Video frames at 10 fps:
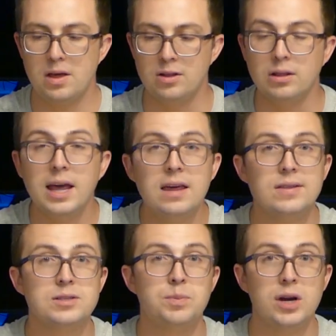The
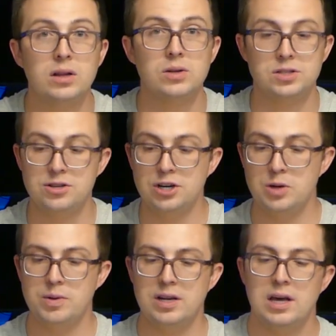length is pretty close to
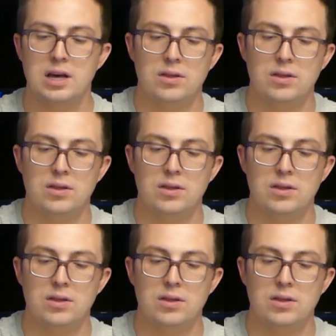tournament.